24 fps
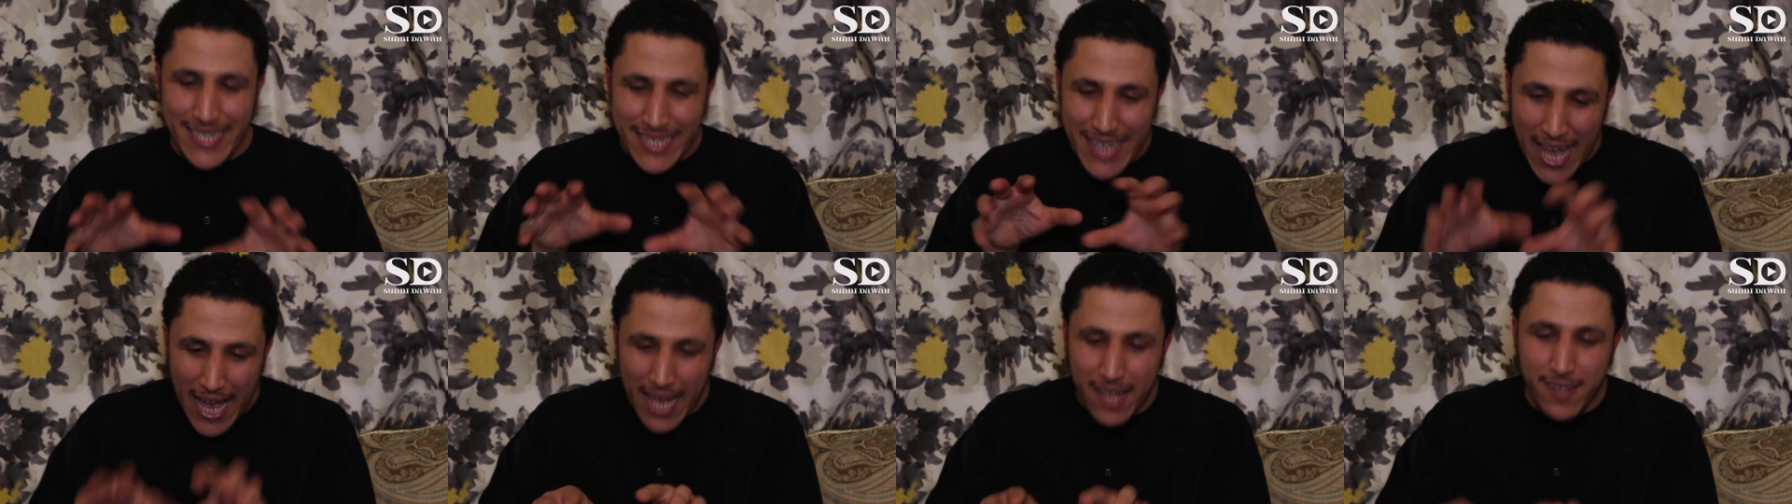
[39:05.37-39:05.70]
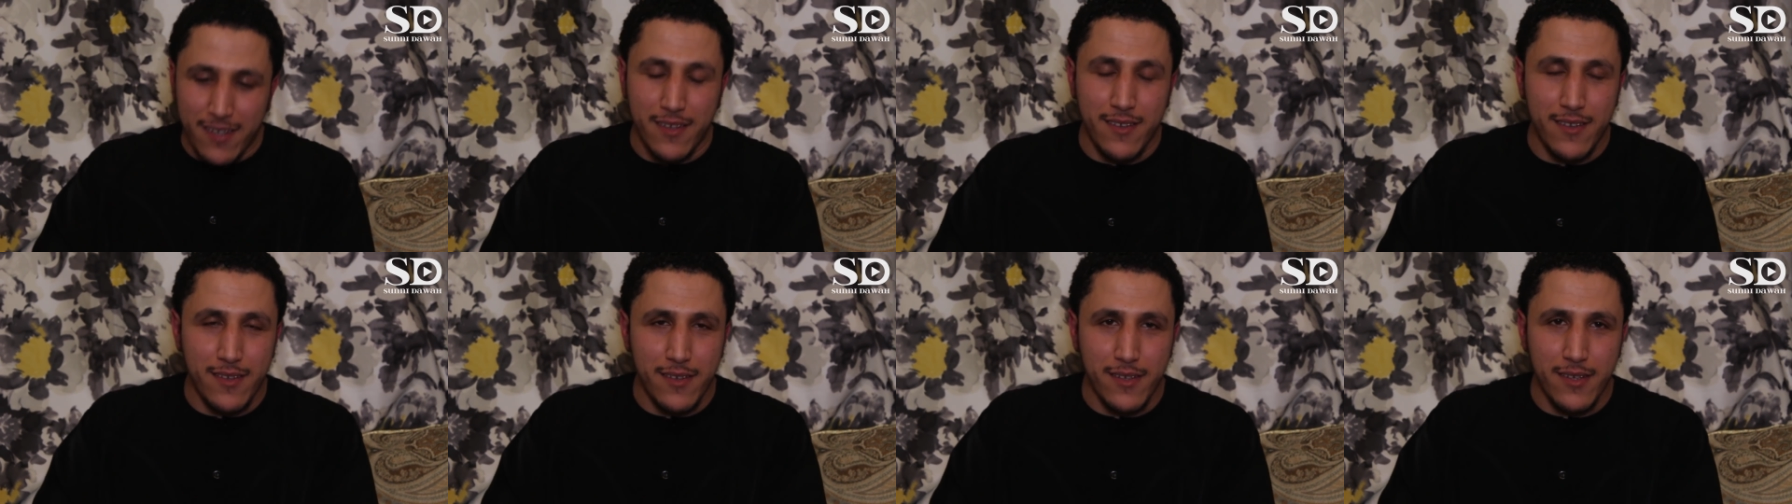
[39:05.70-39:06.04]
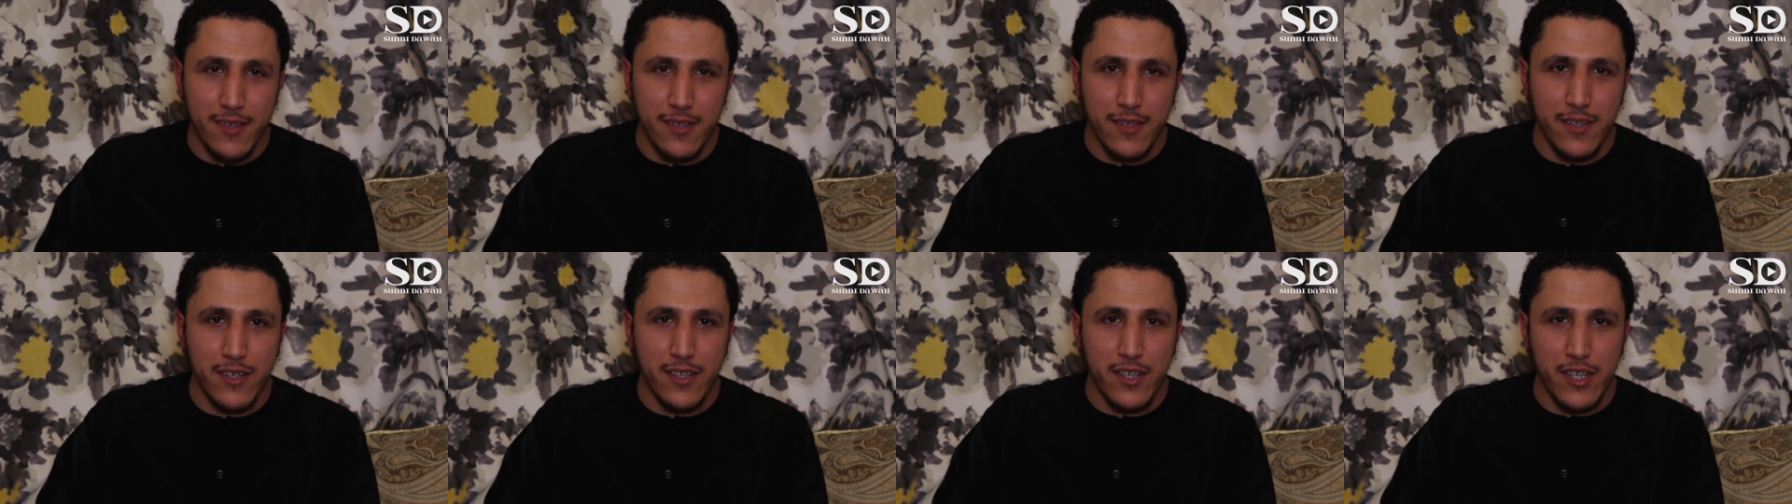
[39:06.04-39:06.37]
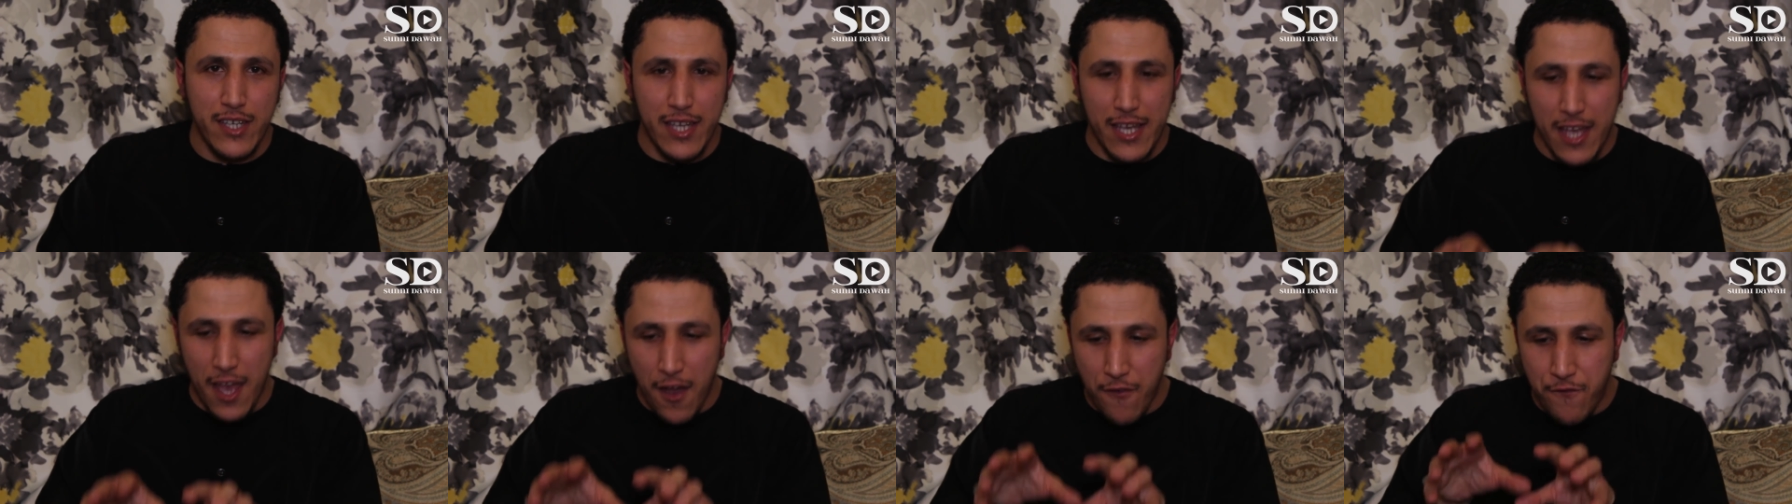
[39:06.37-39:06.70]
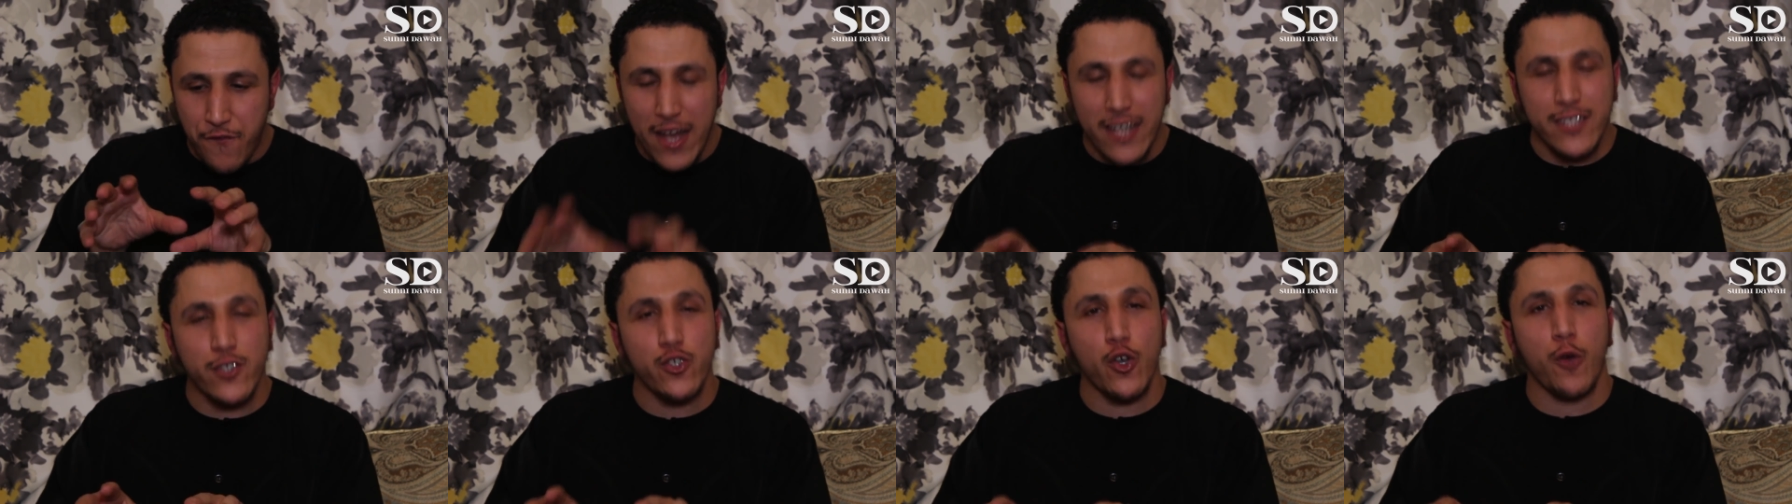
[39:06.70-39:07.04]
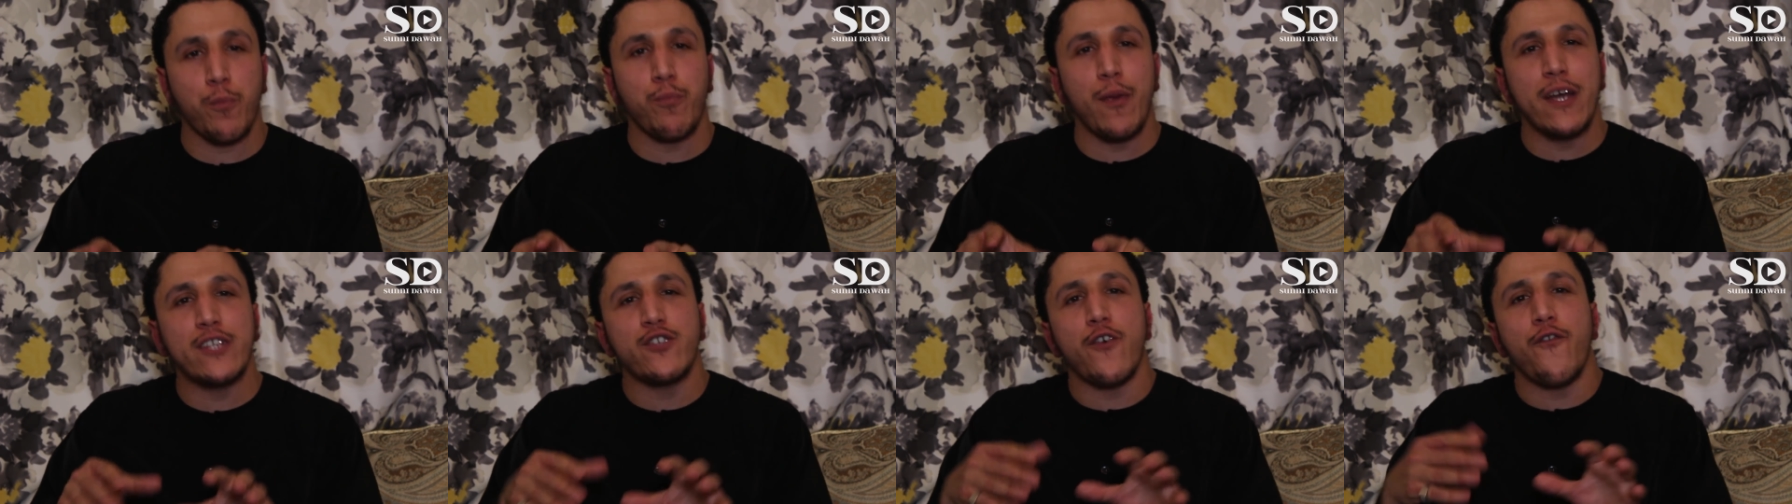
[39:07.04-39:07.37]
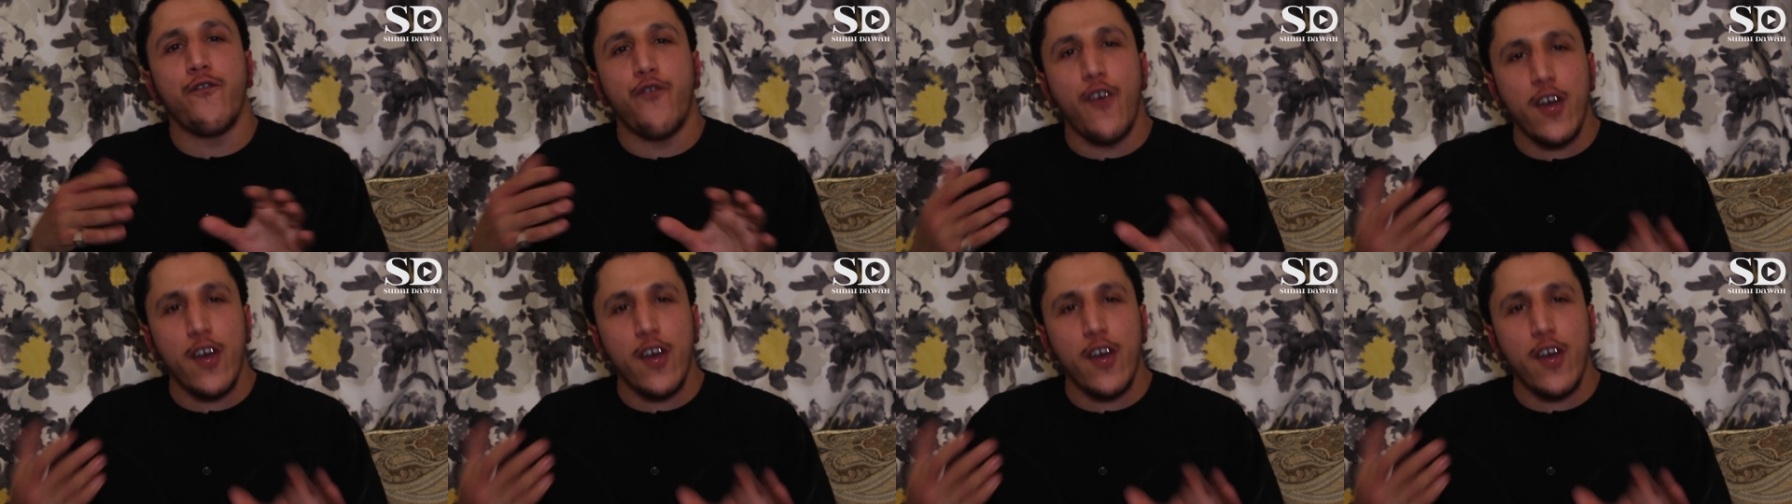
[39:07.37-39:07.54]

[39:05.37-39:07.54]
That event took place on